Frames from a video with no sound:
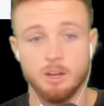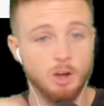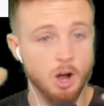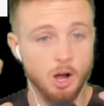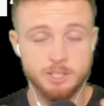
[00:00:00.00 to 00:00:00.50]

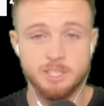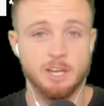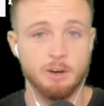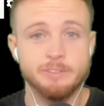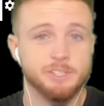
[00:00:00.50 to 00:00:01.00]

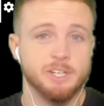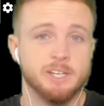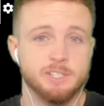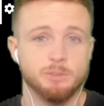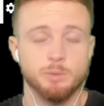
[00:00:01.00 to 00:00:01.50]

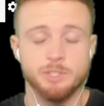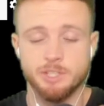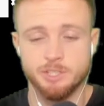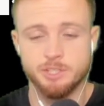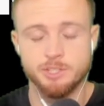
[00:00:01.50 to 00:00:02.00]
unselfishness, which
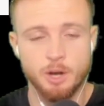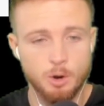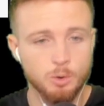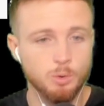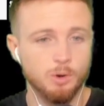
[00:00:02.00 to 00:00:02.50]
is
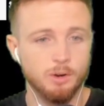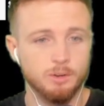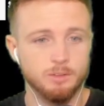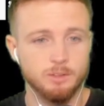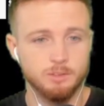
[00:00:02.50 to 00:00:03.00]
so
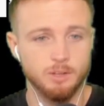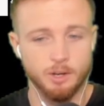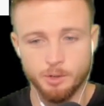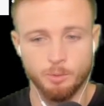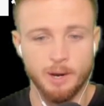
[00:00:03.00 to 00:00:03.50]

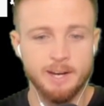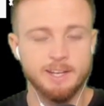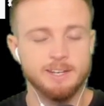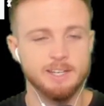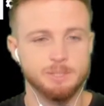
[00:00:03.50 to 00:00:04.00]

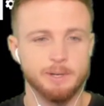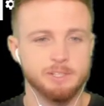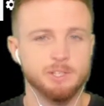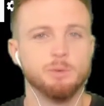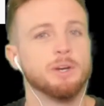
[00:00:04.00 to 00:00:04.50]
underrated,
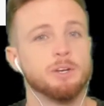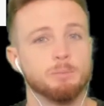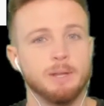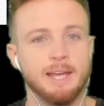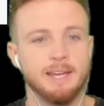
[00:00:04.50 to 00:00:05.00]
especially when you're
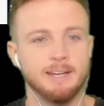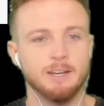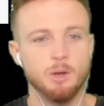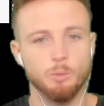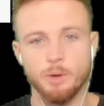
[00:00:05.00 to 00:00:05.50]
playing
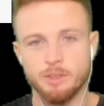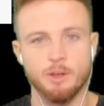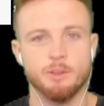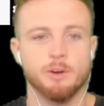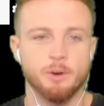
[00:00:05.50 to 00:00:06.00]
with
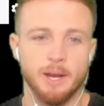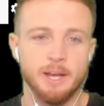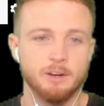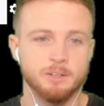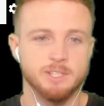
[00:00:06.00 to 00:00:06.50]
other
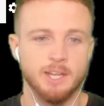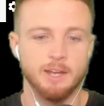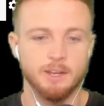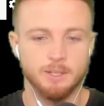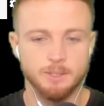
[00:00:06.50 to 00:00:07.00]
creators
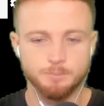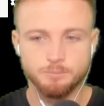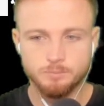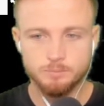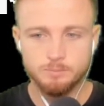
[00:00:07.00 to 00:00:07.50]
that
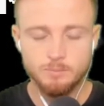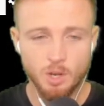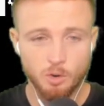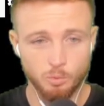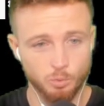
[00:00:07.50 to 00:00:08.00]

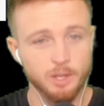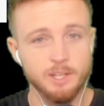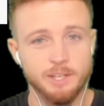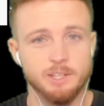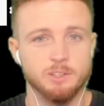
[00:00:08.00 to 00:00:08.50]

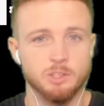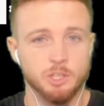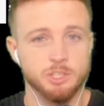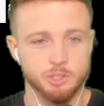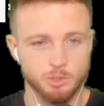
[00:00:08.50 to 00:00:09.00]
really
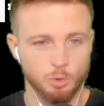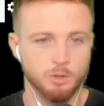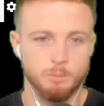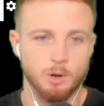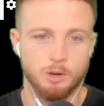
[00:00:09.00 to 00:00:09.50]
look to score
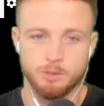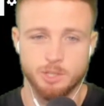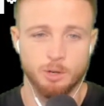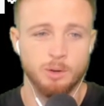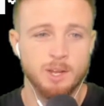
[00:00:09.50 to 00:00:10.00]
the ball.
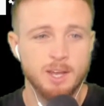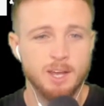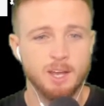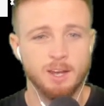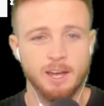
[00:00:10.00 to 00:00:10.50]
So
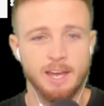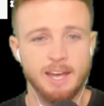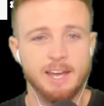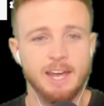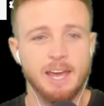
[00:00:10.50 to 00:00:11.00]

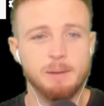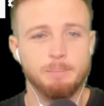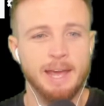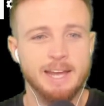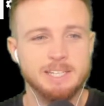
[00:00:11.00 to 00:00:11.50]
it
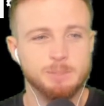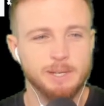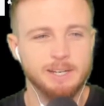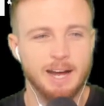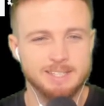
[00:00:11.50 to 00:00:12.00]
pains
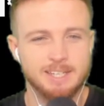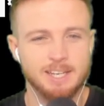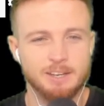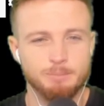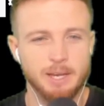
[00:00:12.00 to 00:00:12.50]
me not to
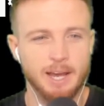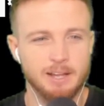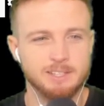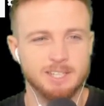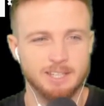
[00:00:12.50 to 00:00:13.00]
give B.
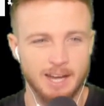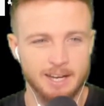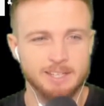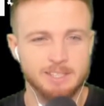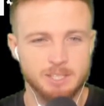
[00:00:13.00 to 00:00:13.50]
Ellis a
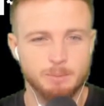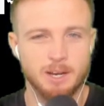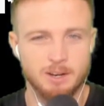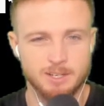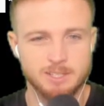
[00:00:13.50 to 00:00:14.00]
90, to be
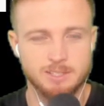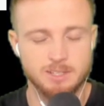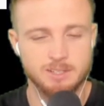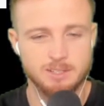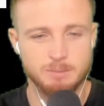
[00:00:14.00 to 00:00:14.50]
honest,
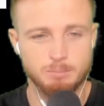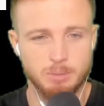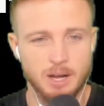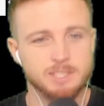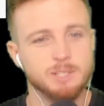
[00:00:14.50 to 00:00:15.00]

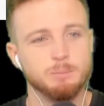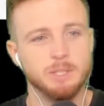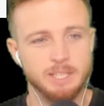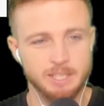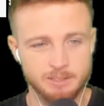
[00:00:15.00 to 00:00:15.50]

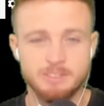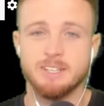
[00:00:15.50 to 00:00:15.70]
possibly even